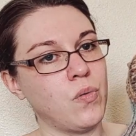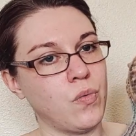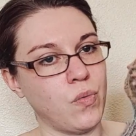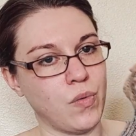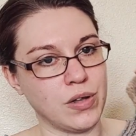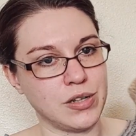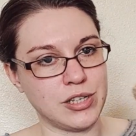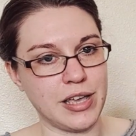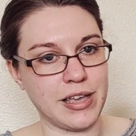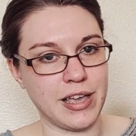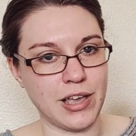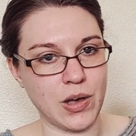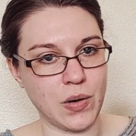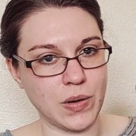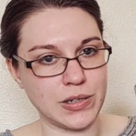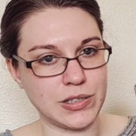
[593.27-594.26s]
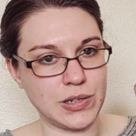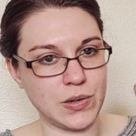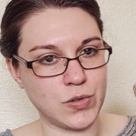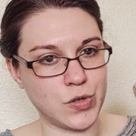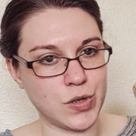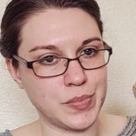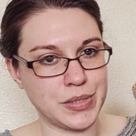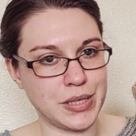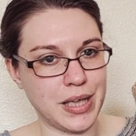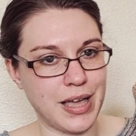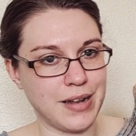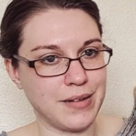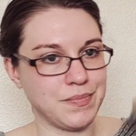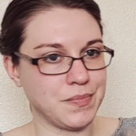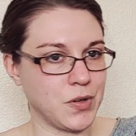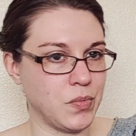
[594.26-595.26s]
once I can go on snow trips
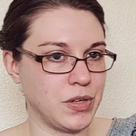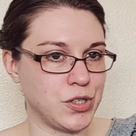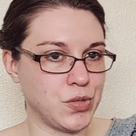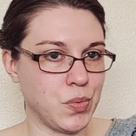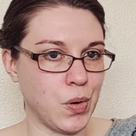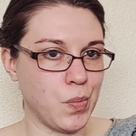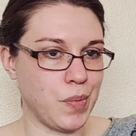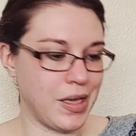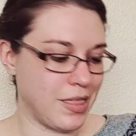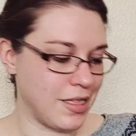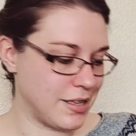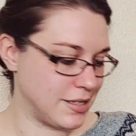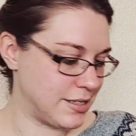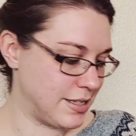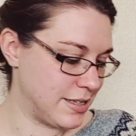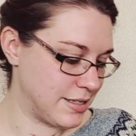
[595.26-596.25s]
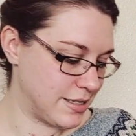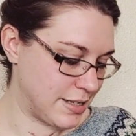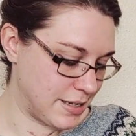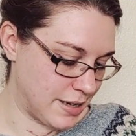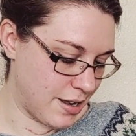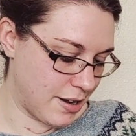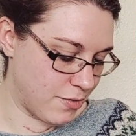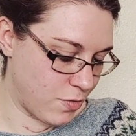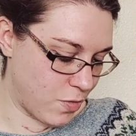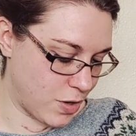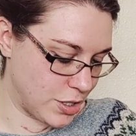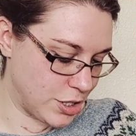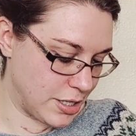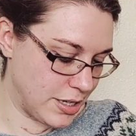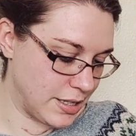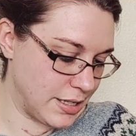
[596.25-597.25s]
again, which won't be this season,
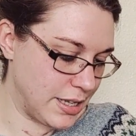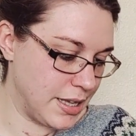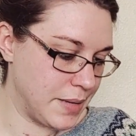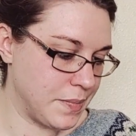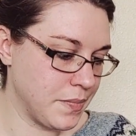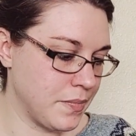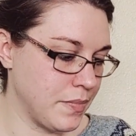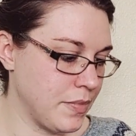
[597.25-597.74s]
unfortunately.